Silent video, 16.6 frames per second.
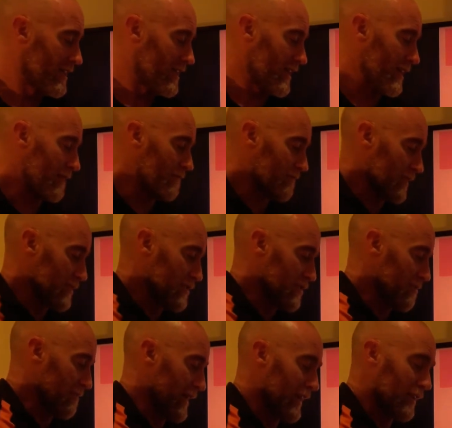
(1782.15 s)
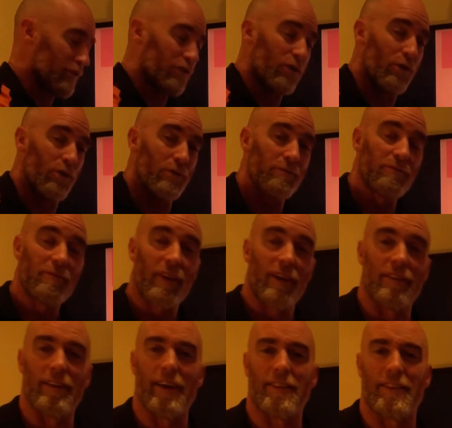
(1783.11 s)
to make sure
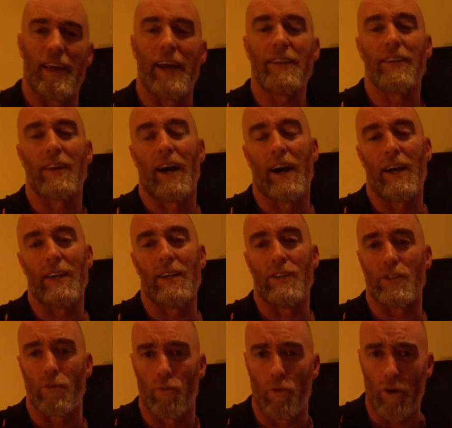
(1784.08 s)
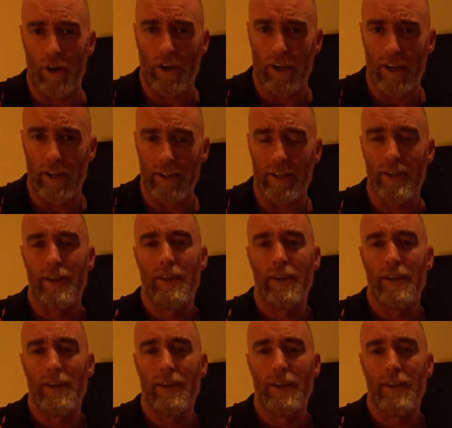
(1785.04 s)
that that guy is working,